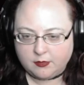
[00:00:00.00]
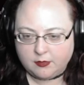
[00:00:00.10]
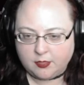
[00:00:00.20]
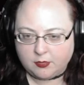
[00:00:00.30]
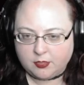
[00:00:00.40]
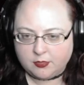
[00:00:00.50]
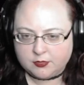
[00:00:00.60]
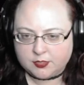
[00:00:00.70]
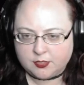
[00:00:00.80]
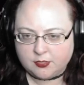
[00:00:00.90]
no,
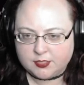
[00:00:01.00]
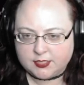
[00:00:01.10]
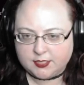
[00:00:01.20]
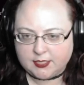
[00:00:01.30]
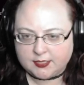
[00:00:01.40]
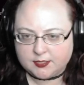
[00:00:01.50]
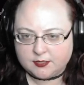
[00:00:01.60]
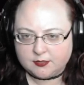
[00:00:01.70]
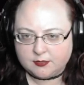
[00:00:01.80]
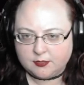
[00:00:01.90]
Cursed Courtesy,
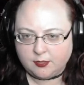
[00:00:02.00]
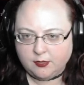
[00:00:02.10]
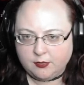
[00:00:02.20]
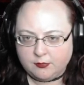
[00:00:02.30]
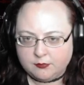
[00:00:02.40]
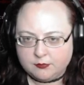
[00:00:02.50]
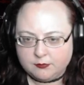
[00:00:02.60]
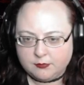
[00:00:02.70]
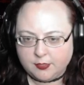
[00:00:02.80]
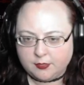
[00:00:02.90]
that's, no,
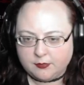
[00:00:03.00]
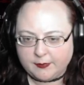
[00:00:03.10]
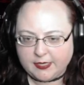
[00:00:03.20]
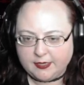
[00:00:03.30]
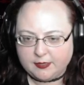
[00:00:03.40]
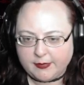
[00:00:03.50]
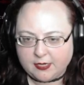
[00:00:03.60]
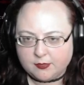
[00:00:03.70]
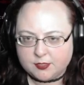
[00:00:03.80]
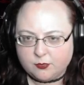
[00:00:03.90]
I'm getting them
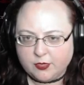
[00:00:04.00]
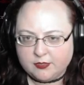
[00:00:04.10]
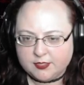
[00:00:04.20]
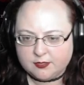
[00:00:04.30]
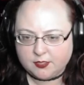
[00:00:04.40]
backwards. Where is